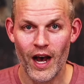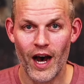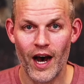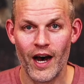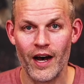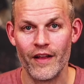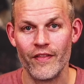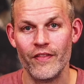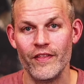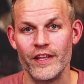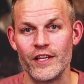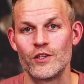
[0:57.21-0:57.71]

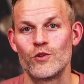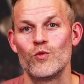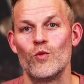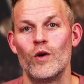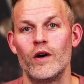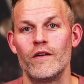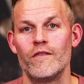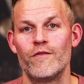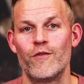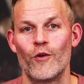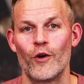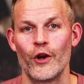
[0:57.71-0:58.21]
on this
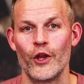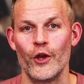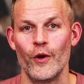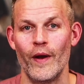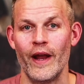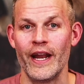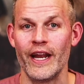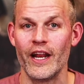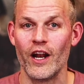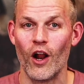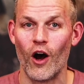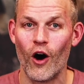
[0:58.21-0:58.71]
one for you.
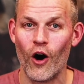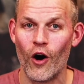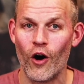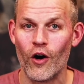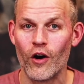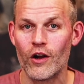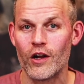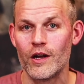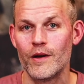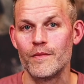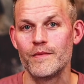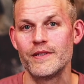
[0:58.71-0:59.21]
And it
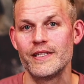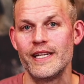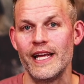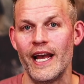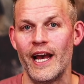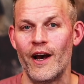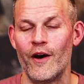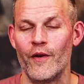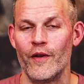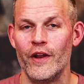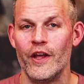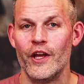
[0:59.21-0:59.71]
all comes
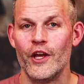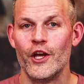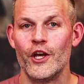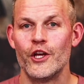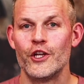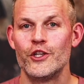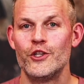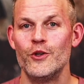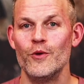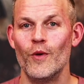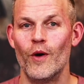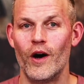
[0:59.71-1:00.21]
down
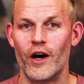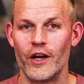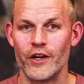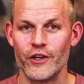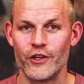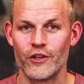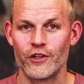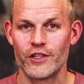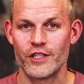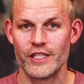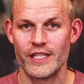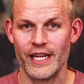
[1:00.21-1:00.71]
to
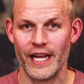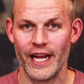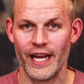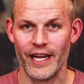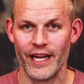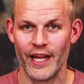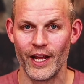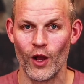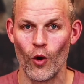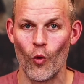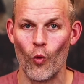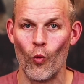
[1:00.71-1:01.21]

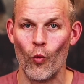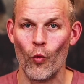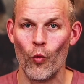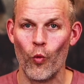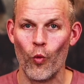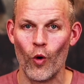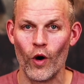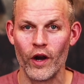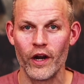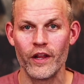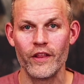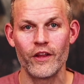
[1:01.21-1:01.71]
understanding
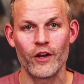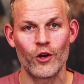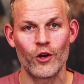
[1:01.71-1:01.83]
one of the